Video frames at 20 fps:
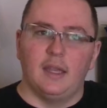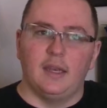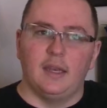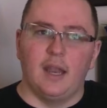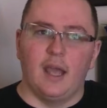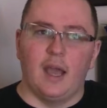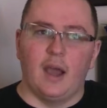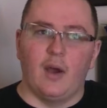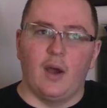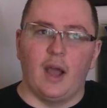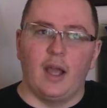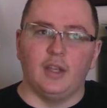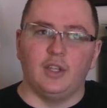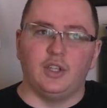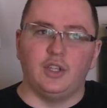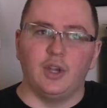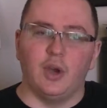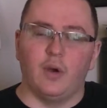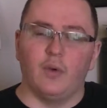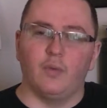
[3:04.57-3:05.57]
Now, I
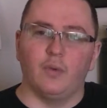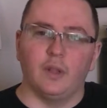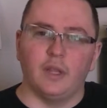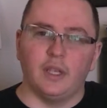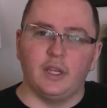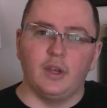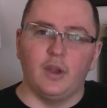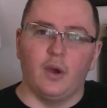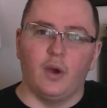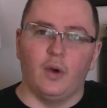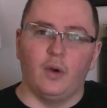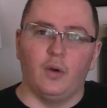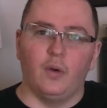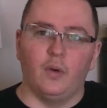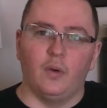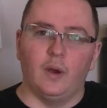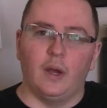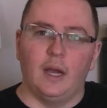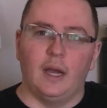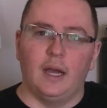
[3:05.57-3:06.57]
don't really
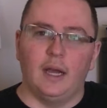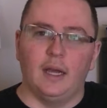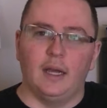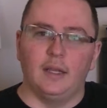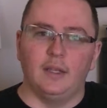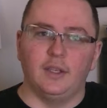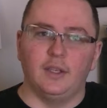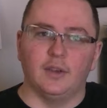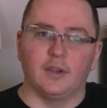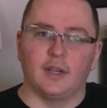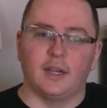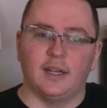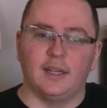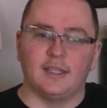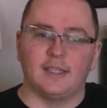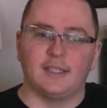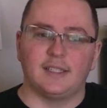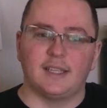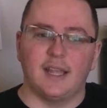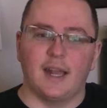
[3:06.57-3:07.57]
know your kind
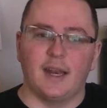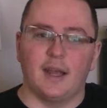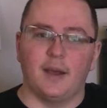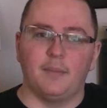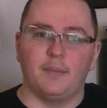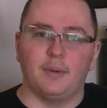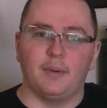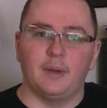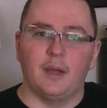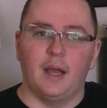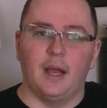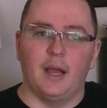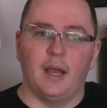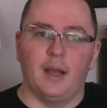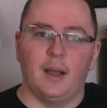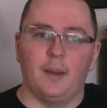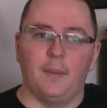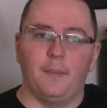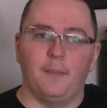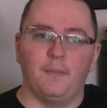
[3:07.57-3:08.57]
of setup.
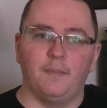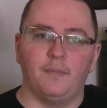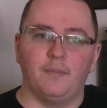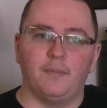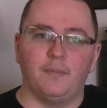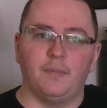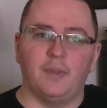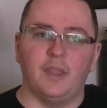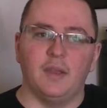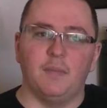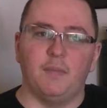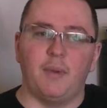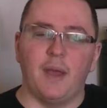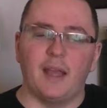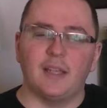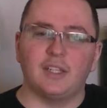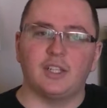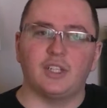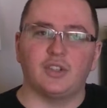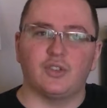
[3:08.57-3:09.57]
The
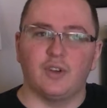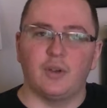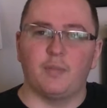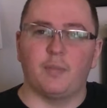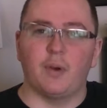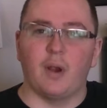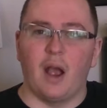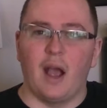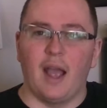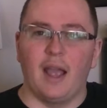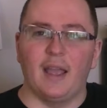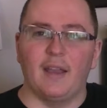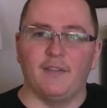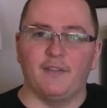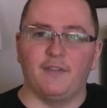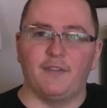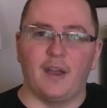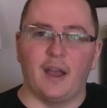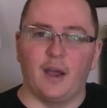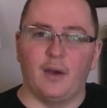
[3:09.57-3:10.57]
best stripper I have
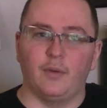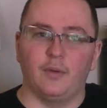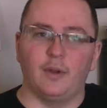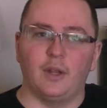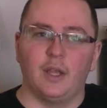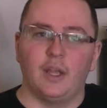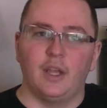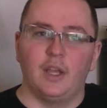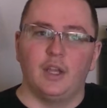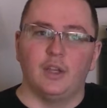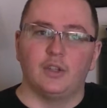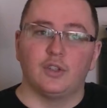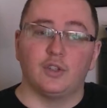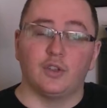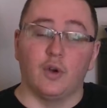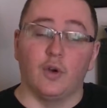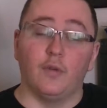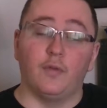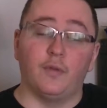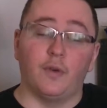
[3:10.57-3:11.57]
found
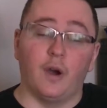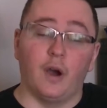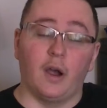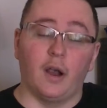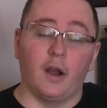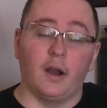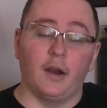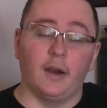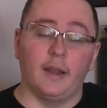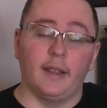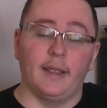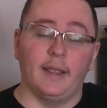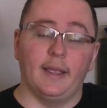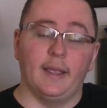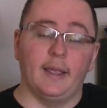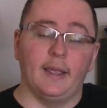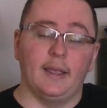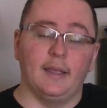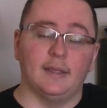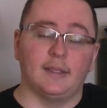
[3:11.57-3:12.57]
so far
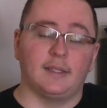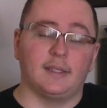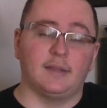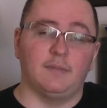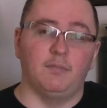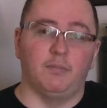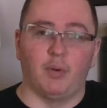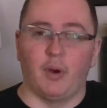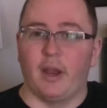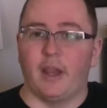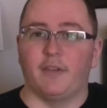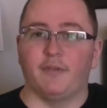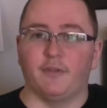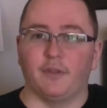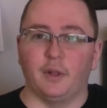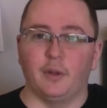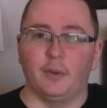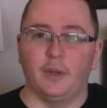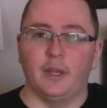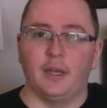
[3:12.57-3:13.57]
is brake
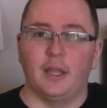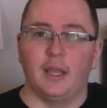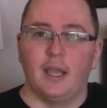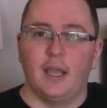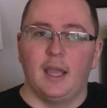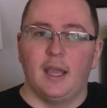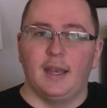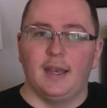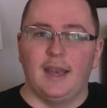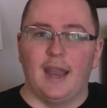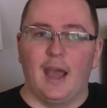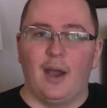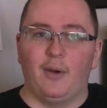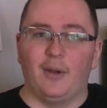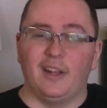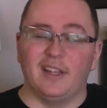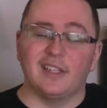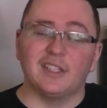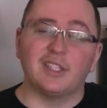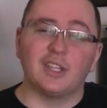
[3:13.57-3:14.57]
fluid. Now,
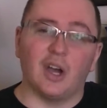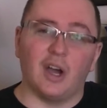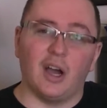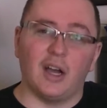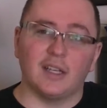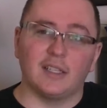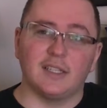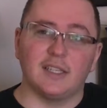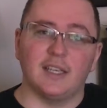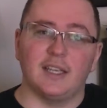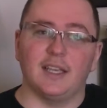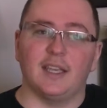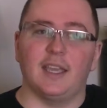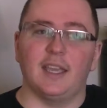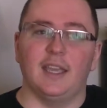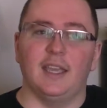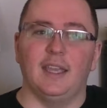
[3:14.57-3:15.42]
it is toxic.